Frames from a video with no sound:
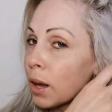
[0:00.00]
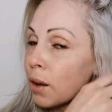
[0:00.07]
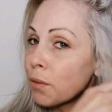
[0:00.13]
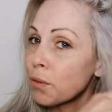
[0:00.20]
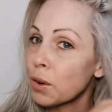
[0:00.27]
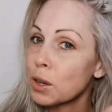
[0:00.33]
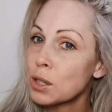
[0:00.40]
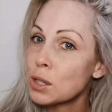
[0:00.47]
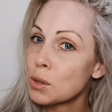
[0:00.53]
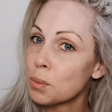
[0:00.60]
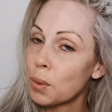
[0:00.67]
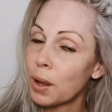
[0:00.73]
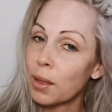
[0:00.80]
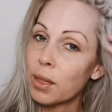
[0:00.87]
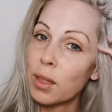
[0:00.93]
it first
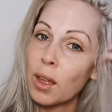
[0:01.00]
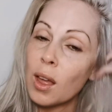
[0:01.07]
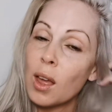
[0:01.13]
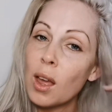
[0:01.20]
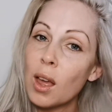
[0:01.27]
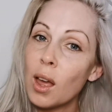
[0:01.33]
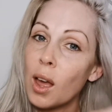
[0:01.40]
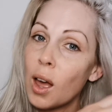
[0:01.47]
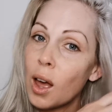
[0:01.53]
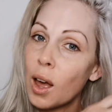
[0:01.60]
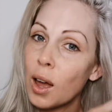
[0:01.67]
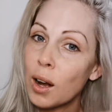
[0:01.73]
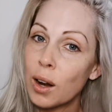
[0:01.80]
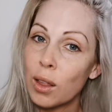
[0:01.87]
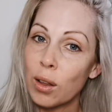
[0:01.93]

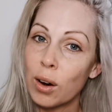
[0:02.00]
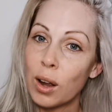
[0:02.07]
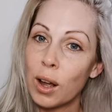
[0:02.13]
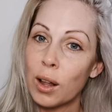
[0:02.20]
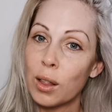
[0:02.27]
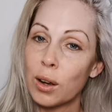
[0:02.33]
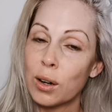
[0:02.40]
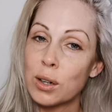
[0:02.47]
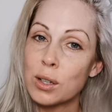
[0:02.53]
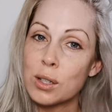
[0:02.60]
with another color.